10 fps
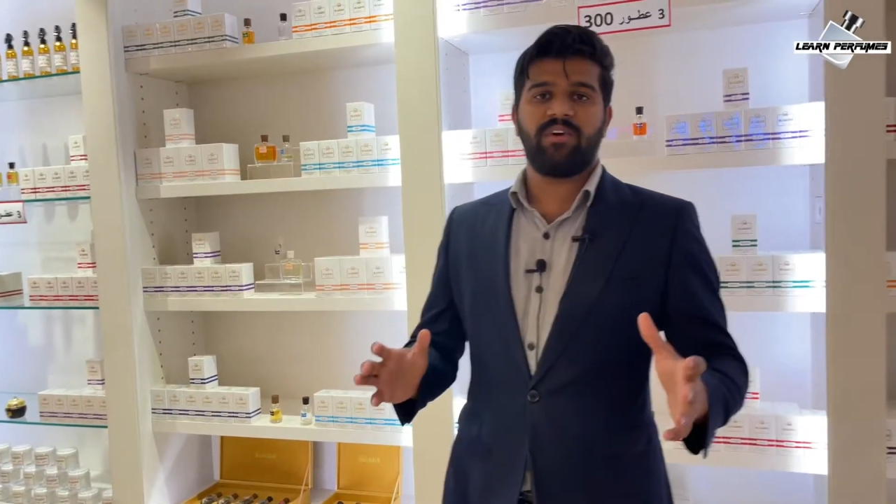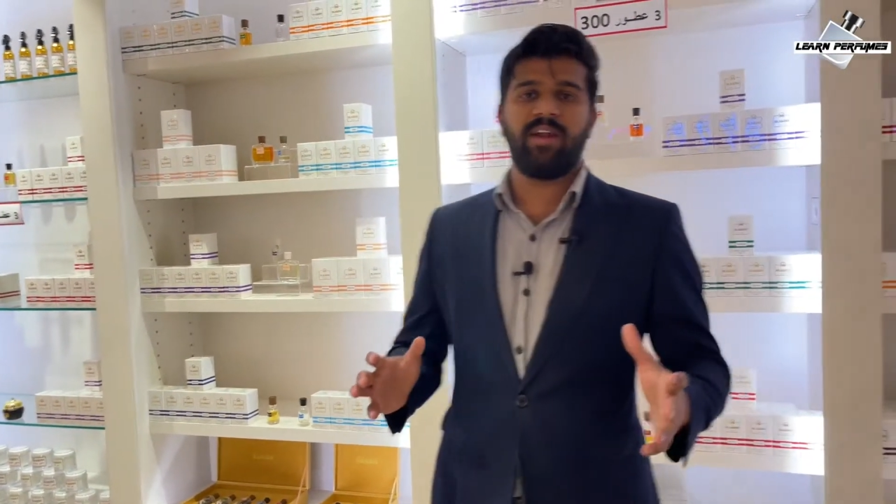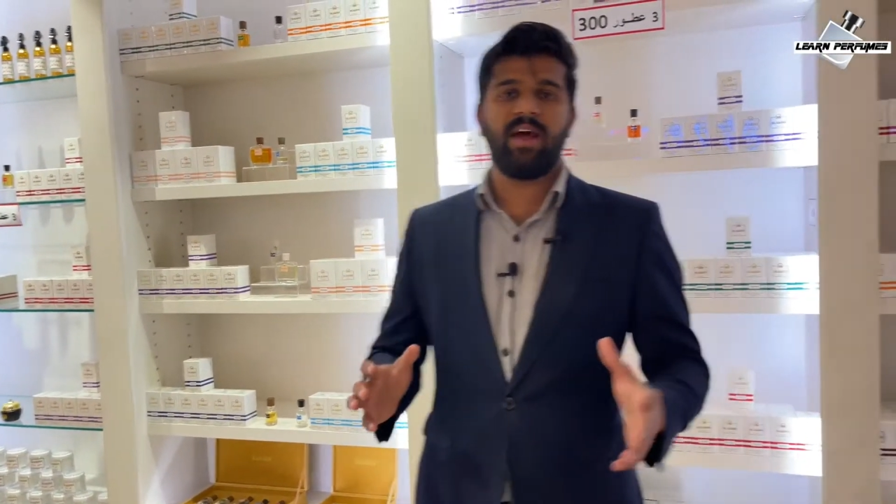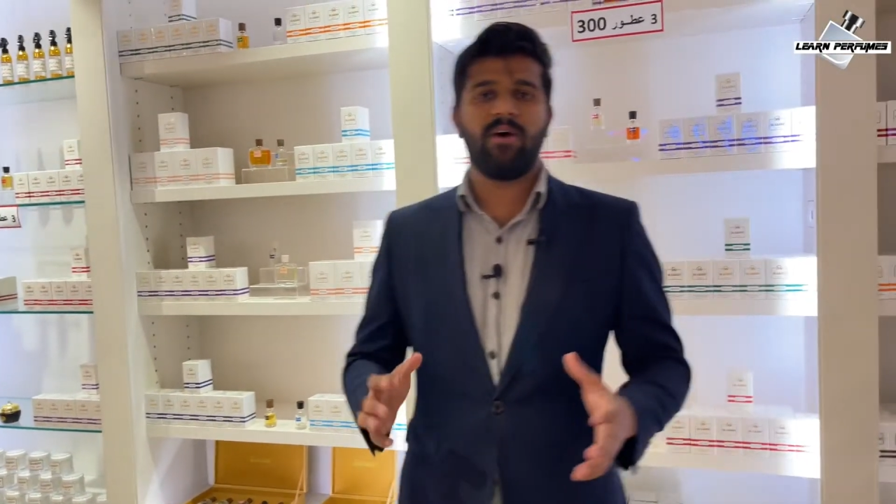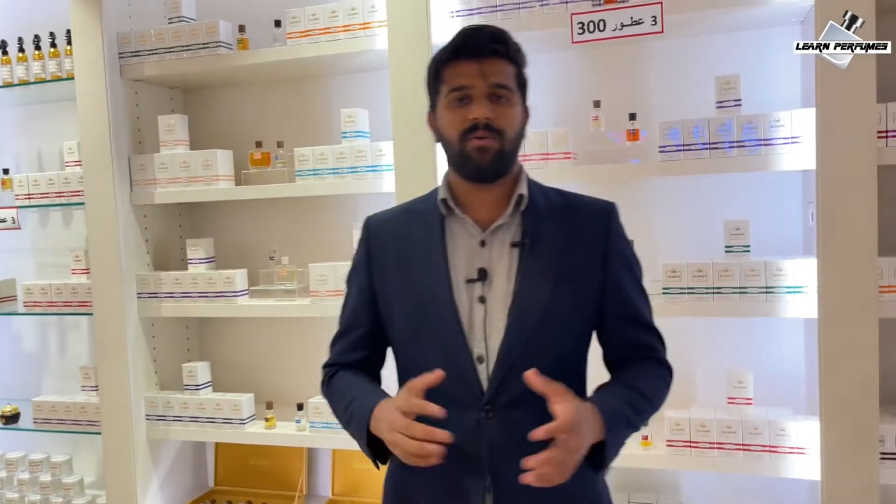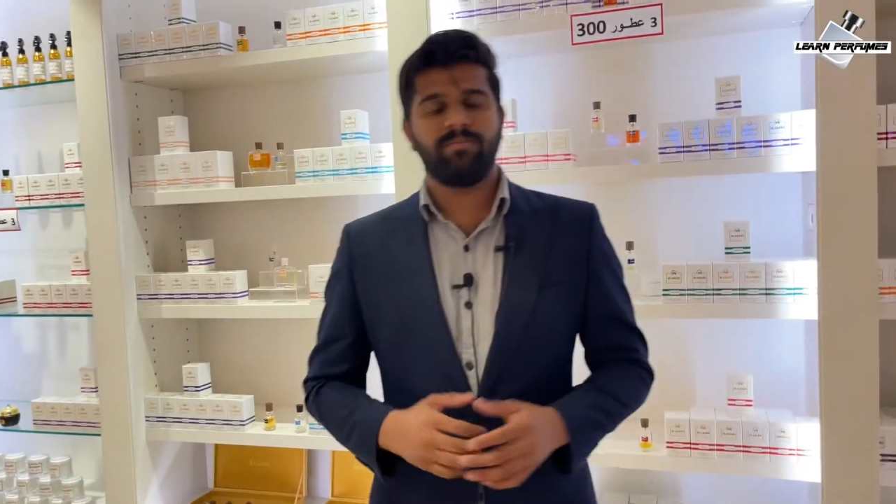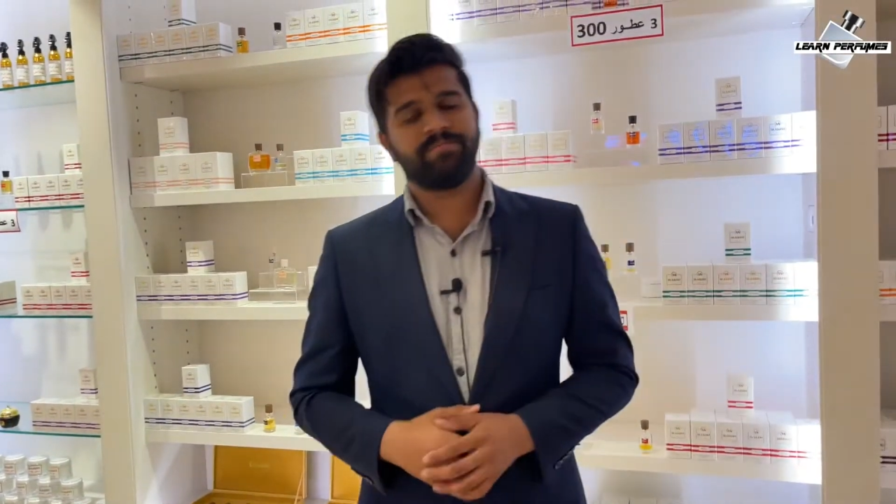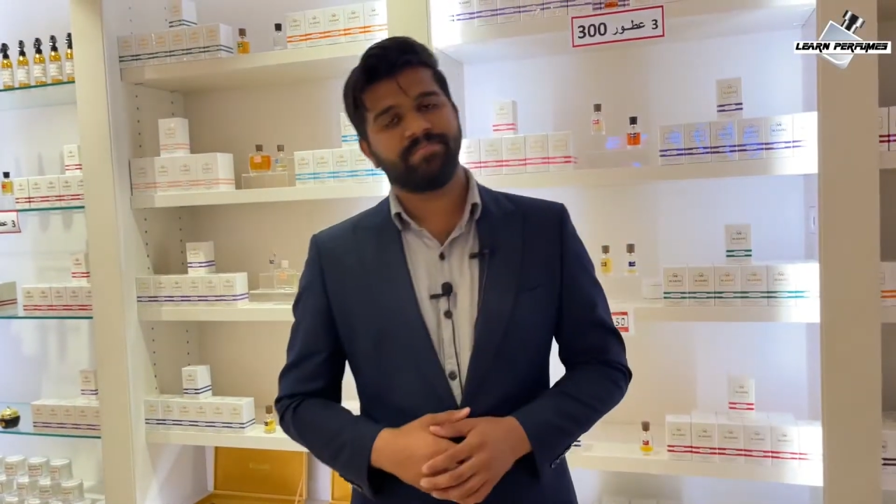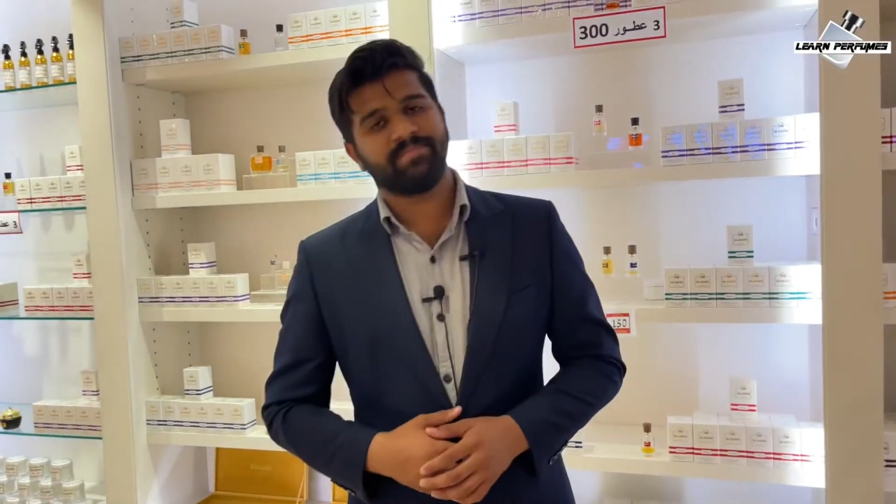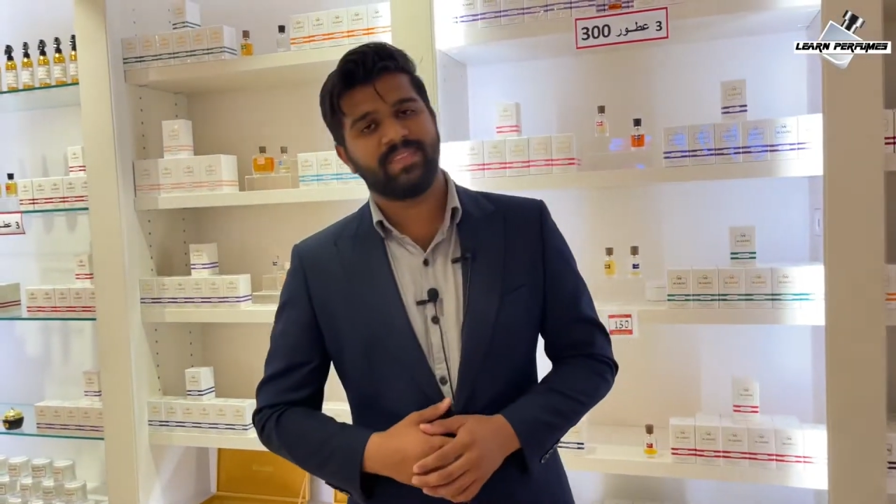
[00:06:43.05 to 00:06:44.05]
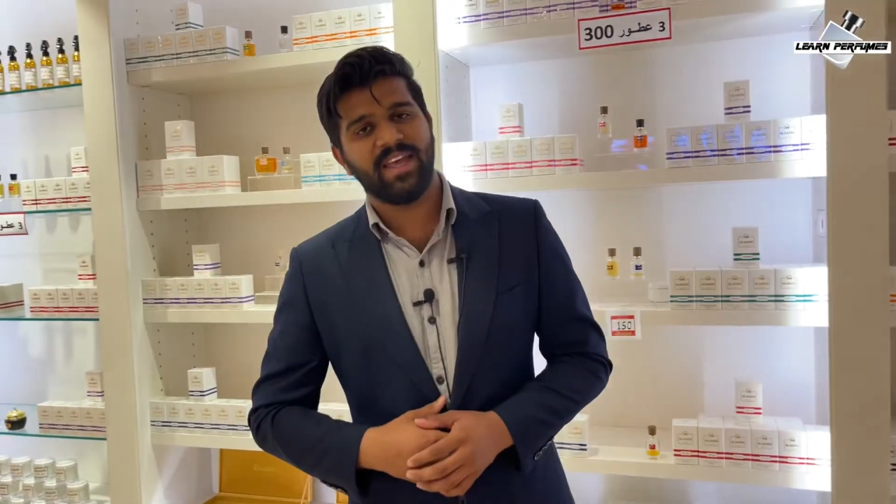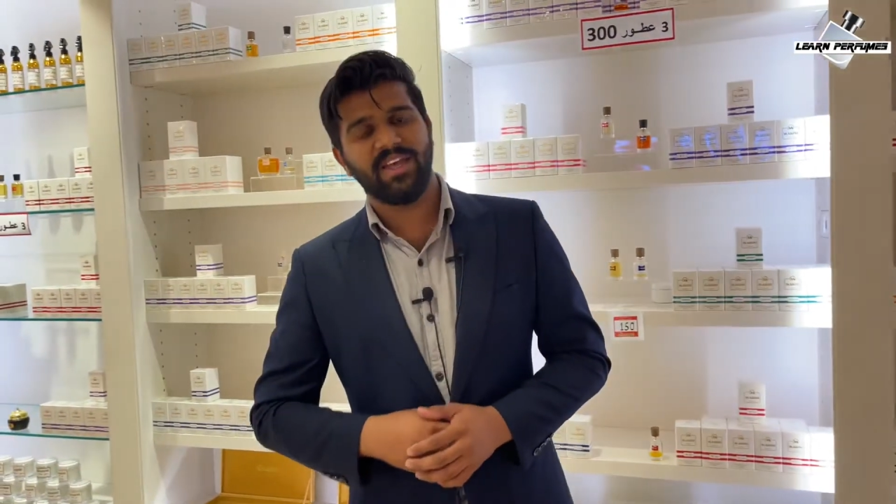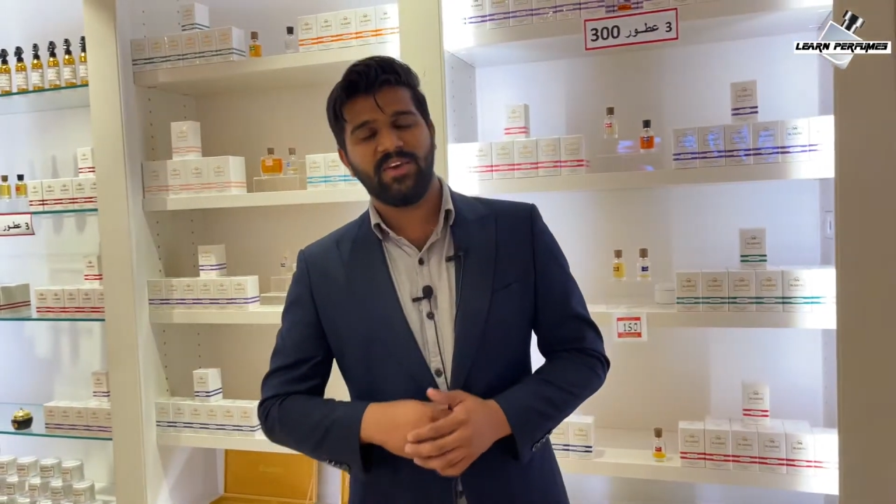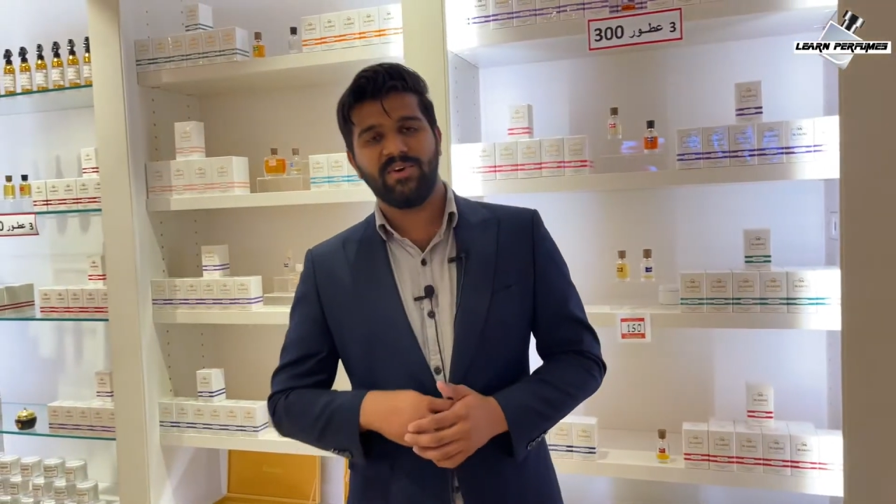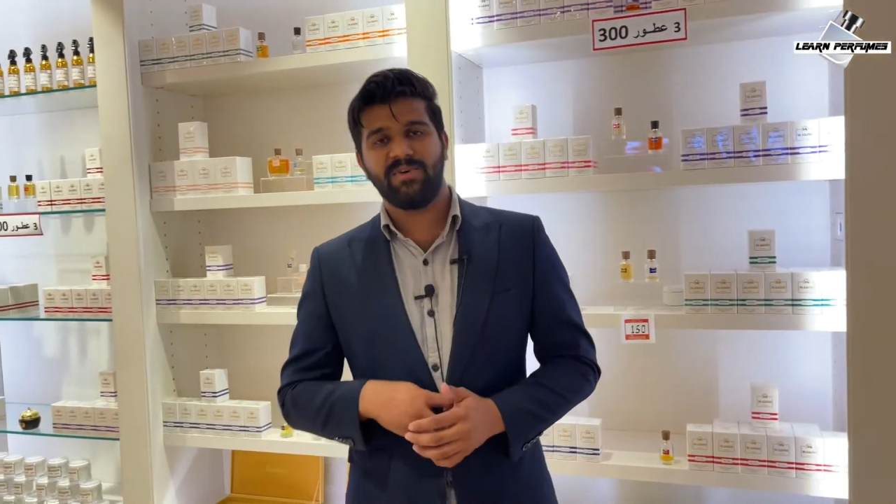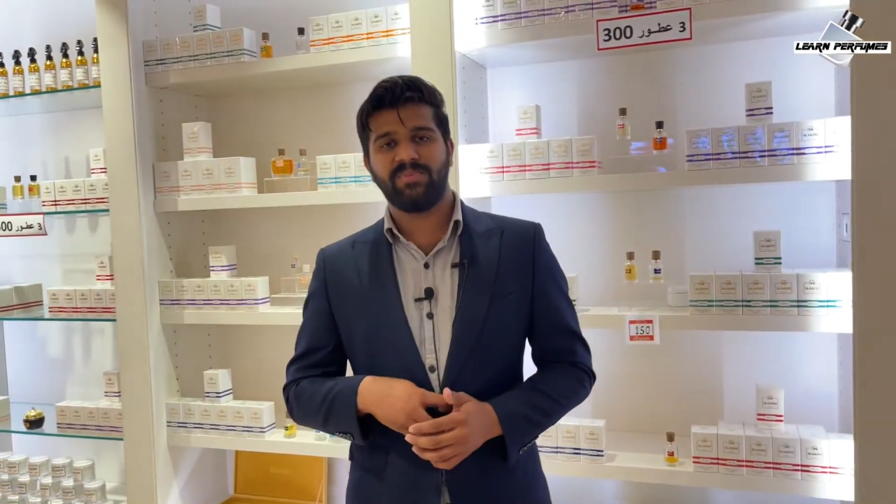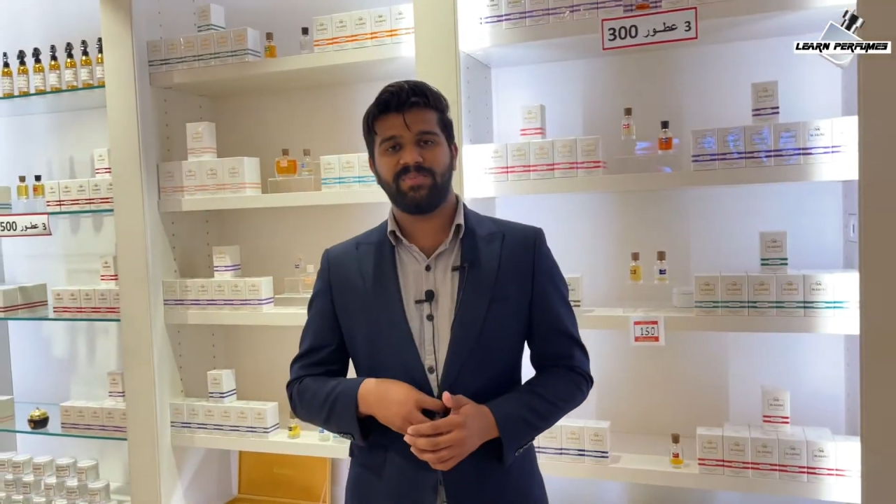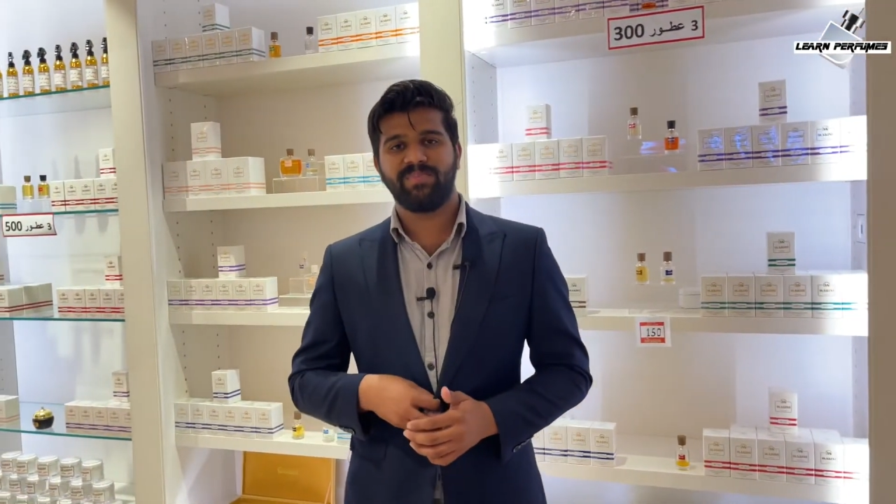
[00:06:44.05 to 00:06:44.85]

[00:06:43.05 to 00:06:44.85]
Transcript: now. Thank you.